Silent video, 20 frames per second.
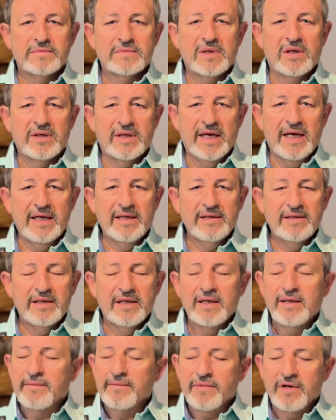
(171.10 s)
Okay,
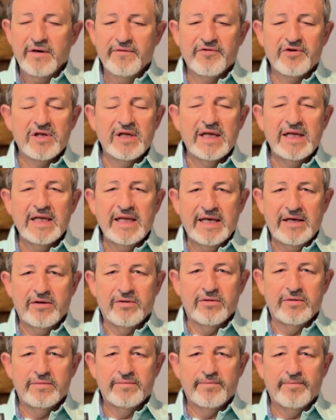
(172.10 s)
perfectly
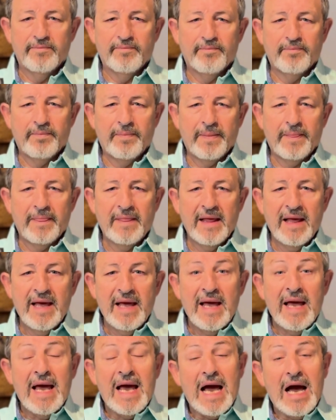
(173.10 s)
legal.
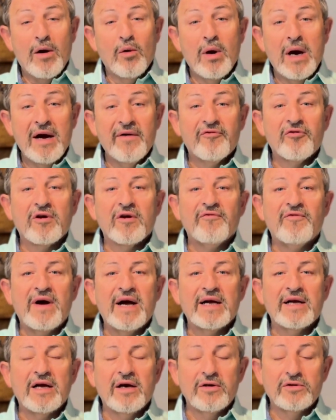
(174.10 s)
However, if
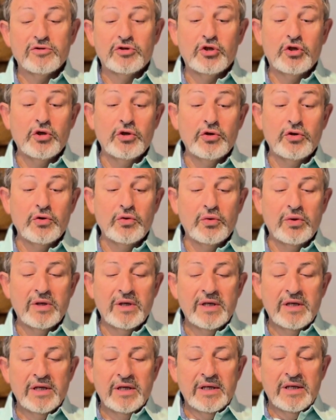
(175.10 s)
I go to,
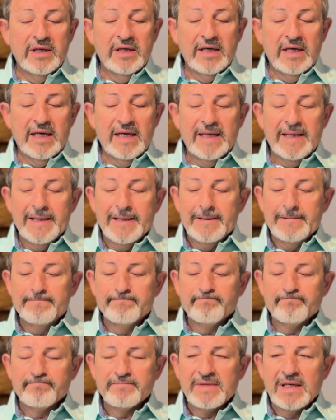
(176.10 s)

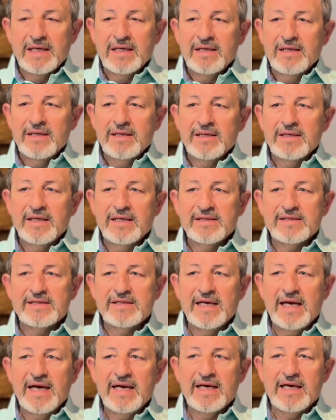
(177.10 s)
um, let's
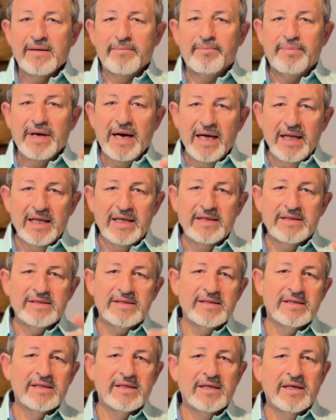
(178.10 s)
say,
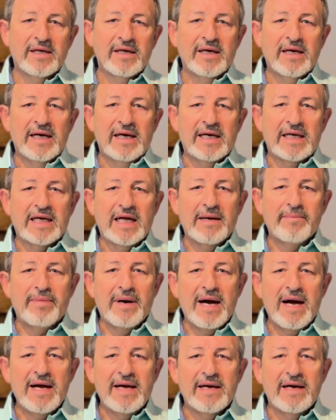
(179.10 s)
Cabela's, and I
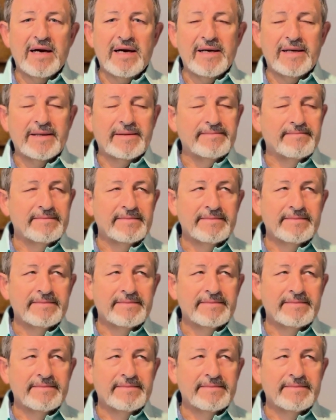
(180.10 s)
buy a